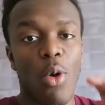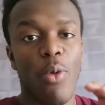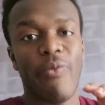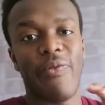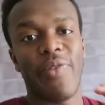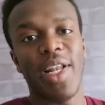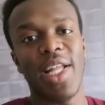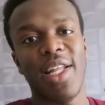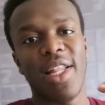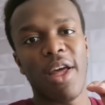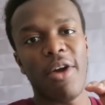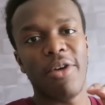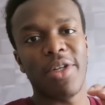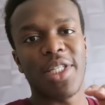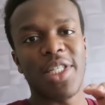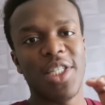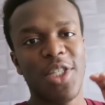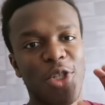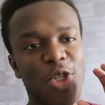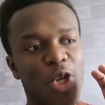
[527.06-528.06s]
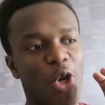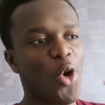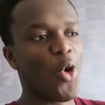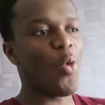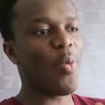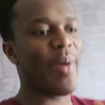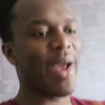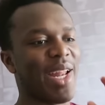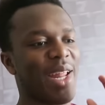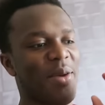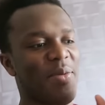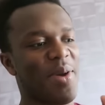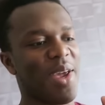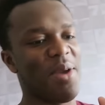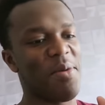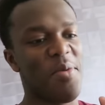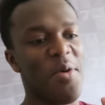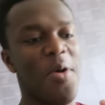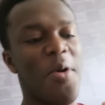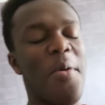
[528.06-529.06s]
It was like something out of a zombie movie with
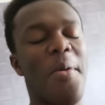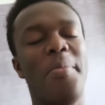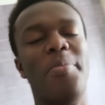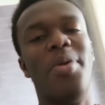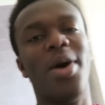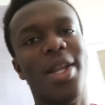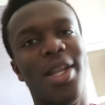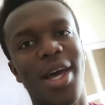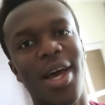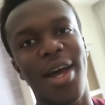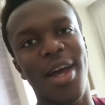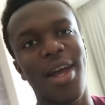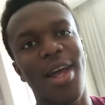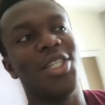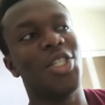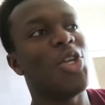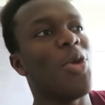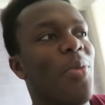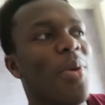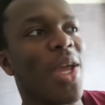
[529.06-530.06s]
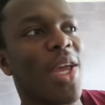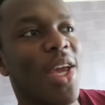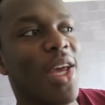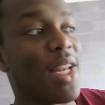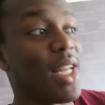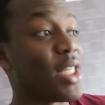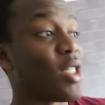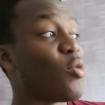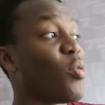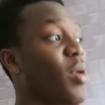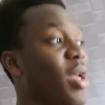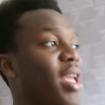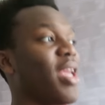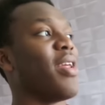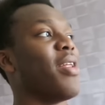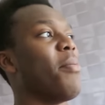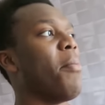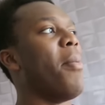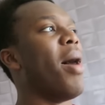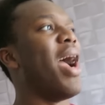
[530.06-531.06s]
hundreds of people running out of everywhere straight at the
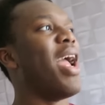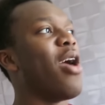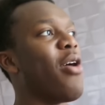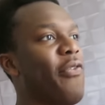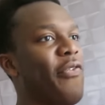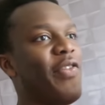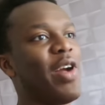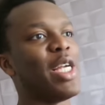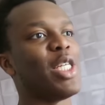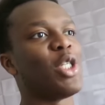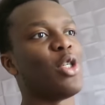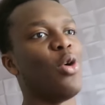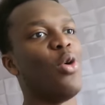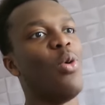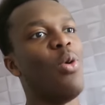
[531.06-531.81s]
two YouTubers.